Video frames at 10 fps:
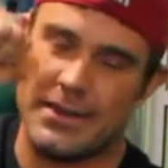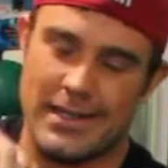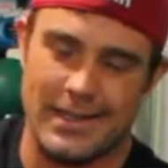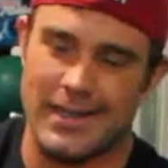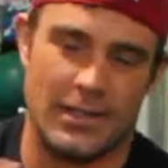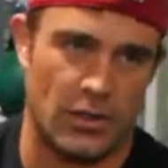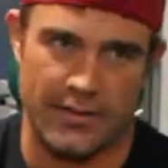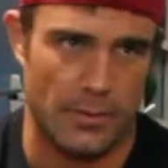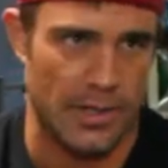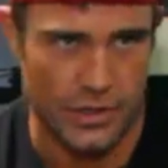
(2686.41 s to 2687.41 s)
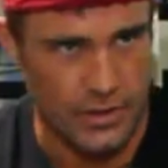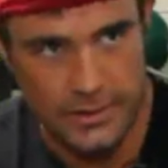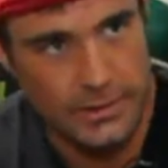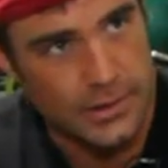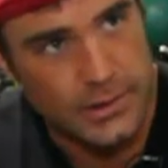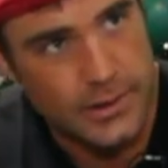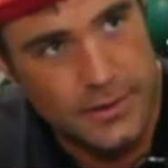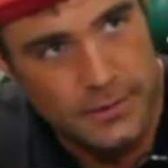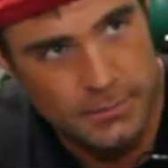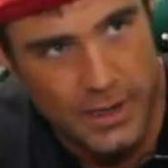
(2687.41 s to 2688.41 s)
I don't ever measure it. Okay.
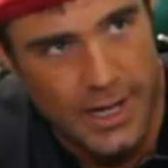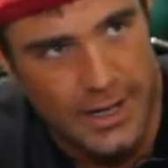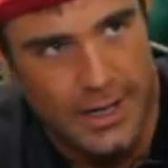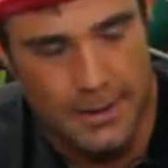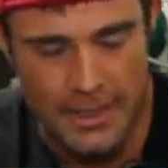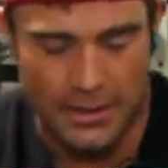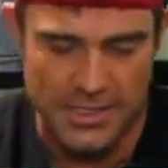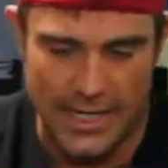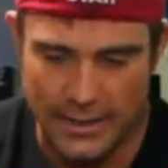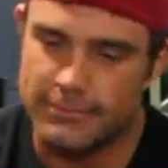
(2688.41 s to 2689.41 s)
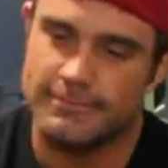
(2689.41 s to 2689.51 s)
But I mean, I'll take